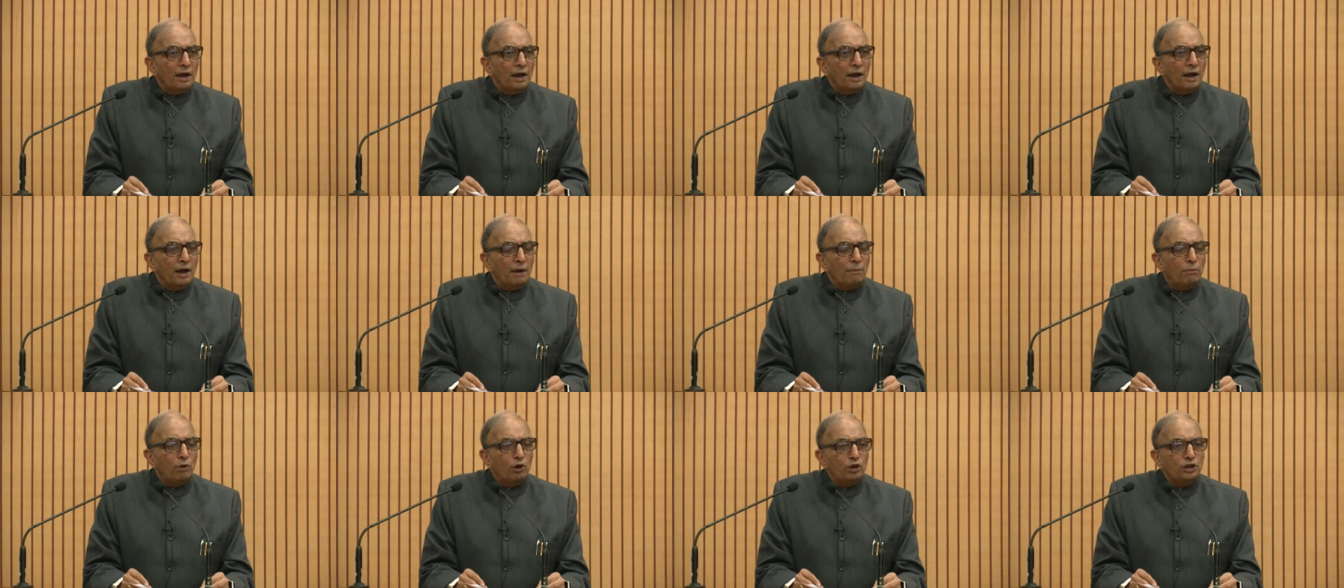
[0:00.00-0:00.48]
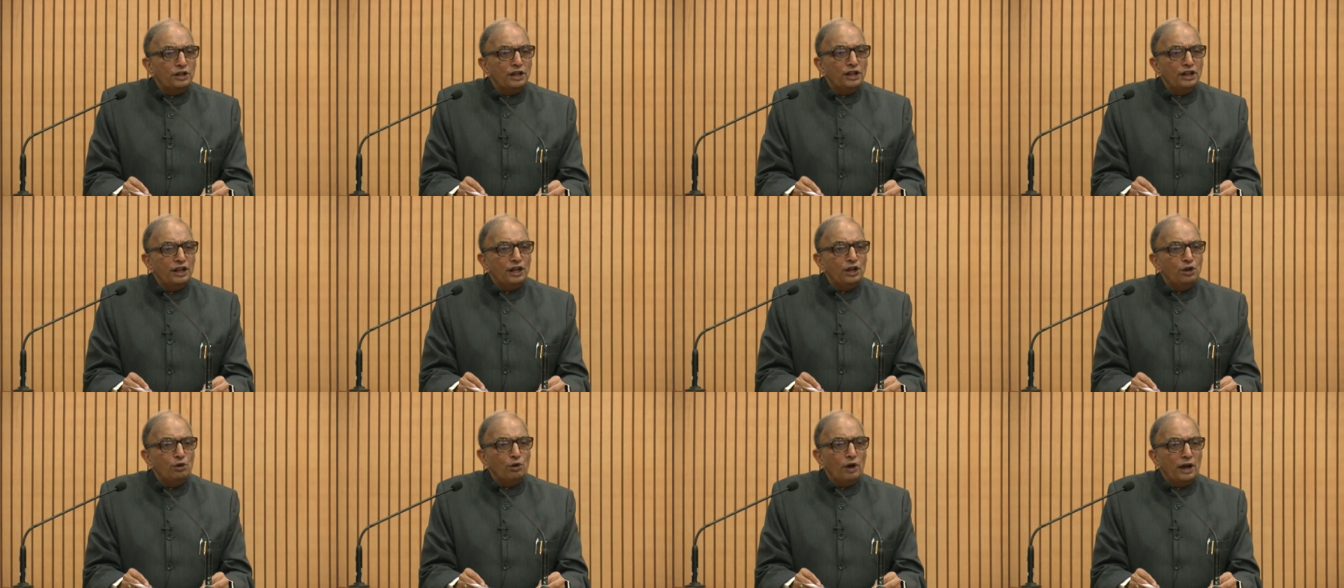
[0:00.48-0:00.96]
uh, both in
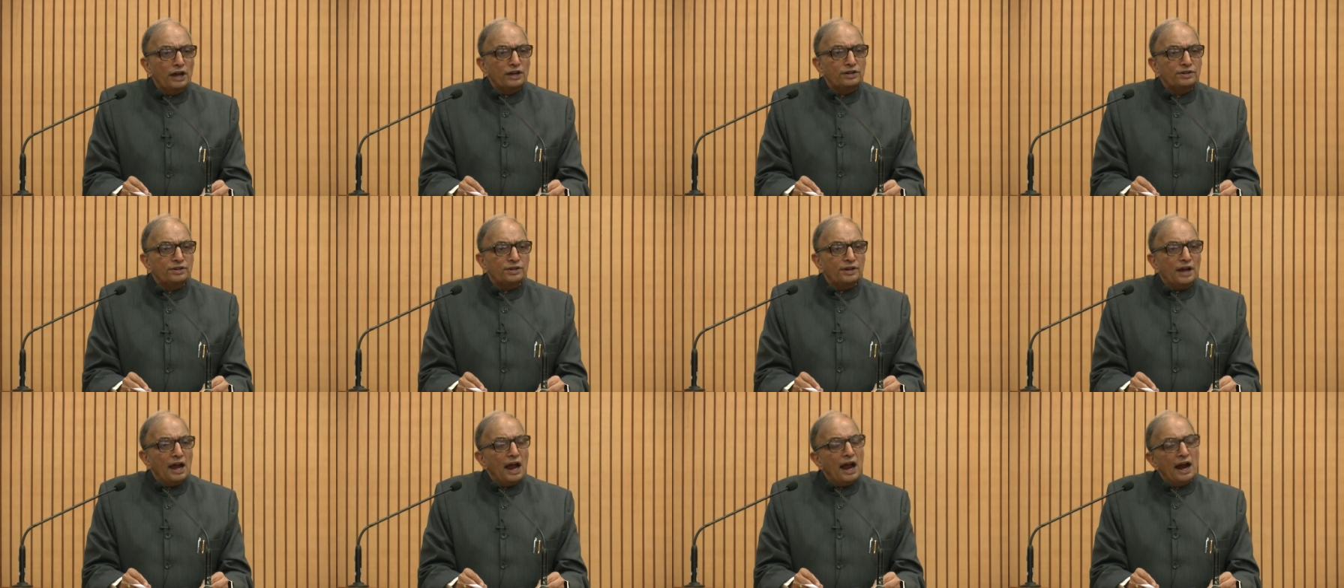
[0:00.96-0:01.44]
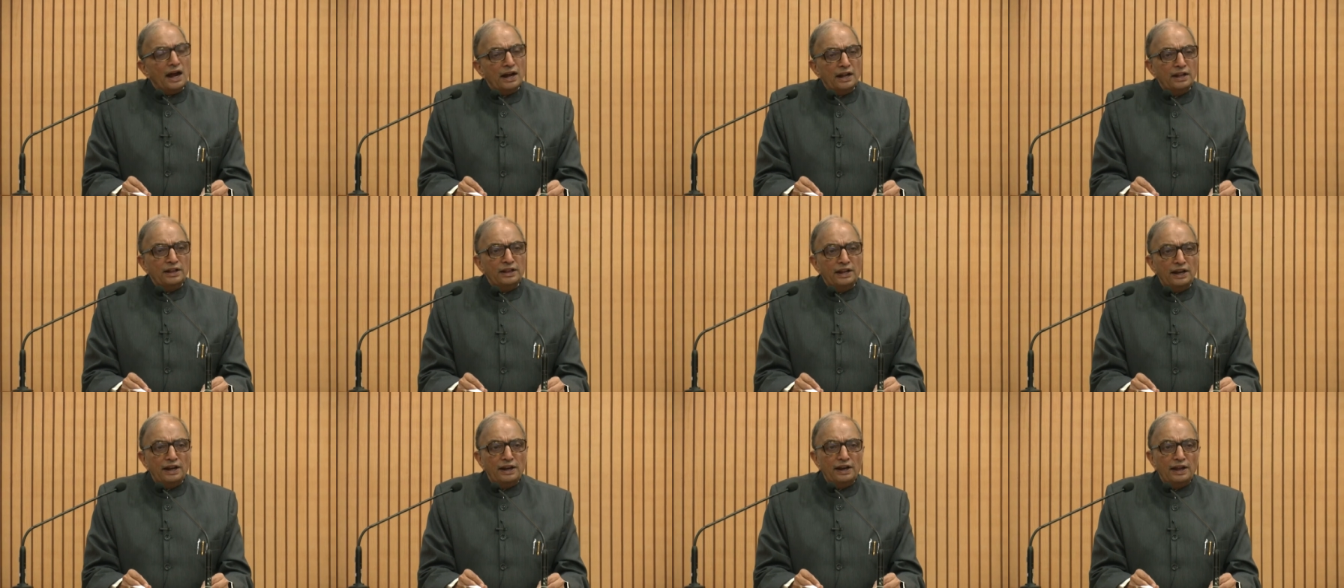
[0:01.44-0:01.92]
the US and
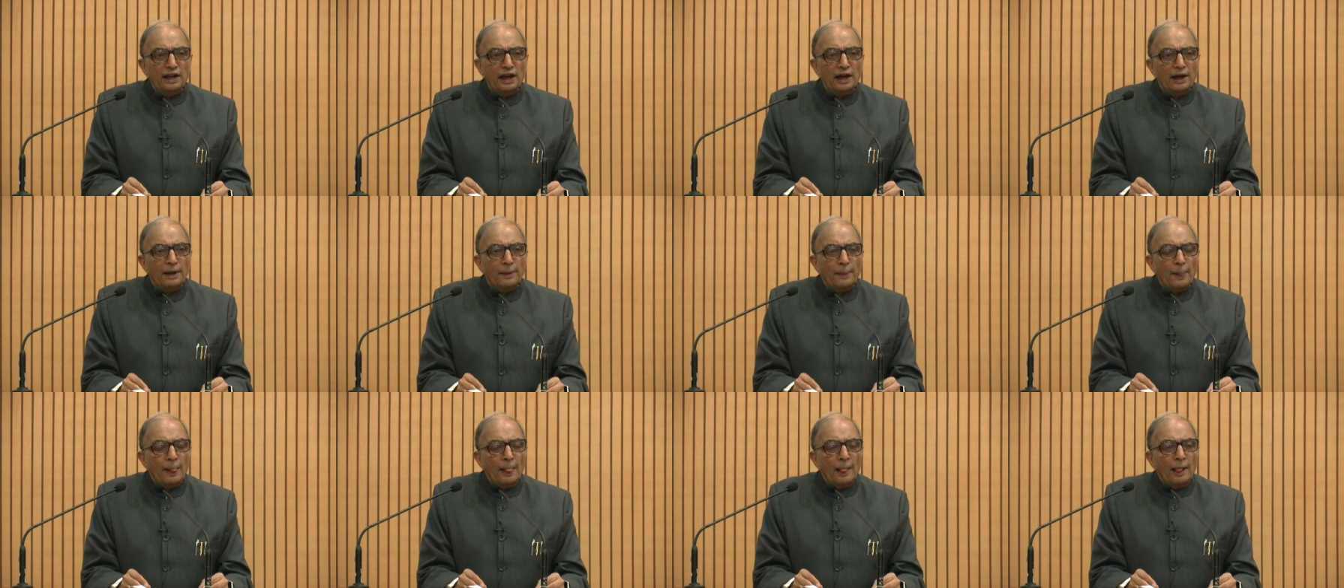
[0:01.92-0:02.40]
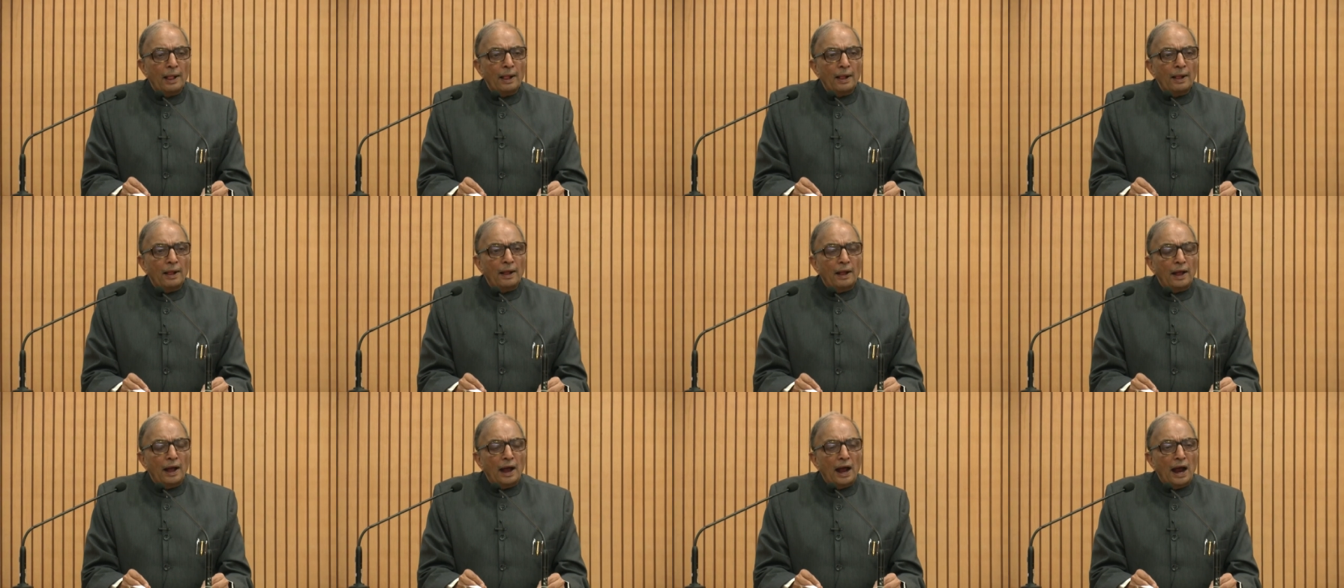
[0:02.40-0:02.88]
in India.
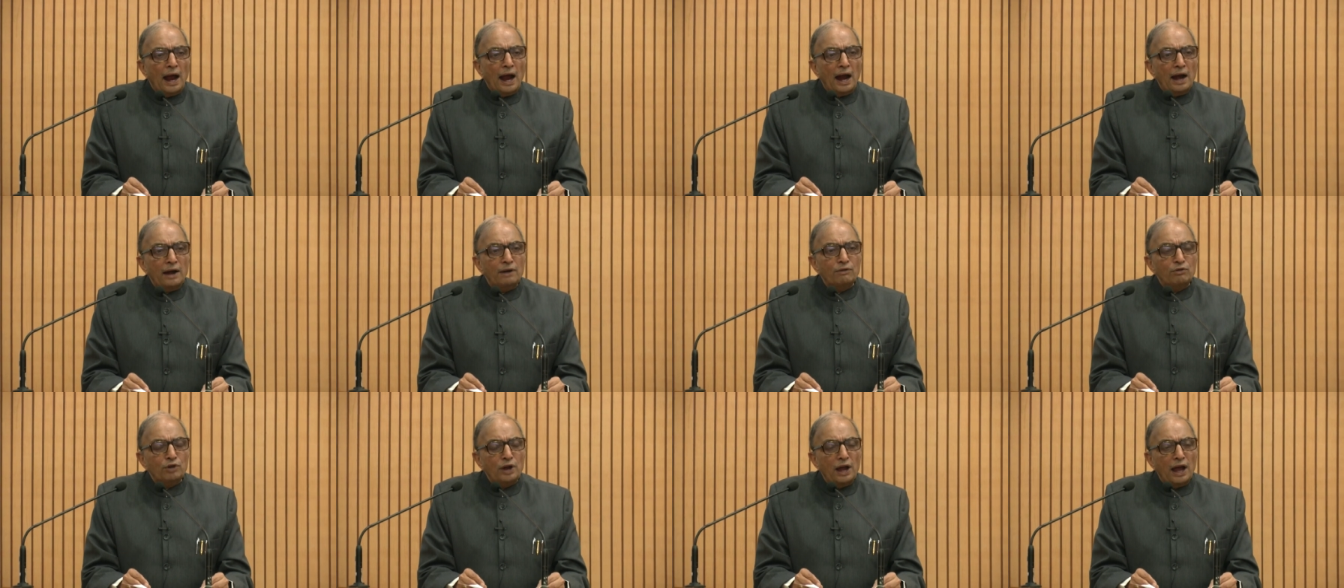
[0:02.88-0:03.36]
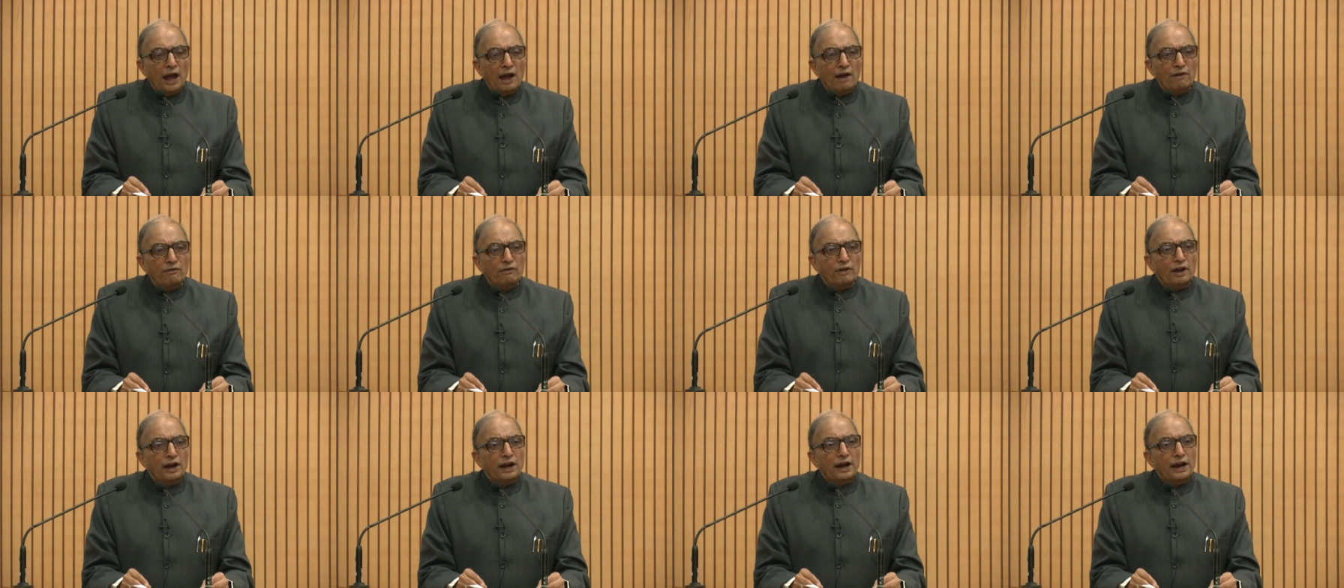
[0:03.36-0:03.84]
And we
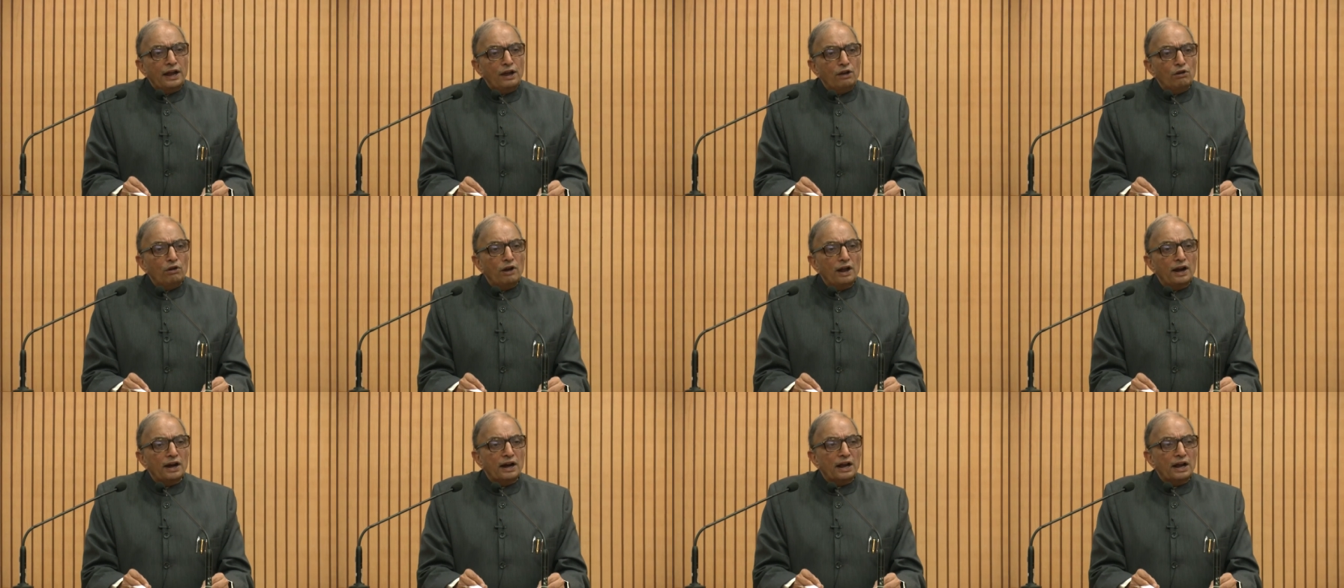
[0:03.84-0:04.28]
have regular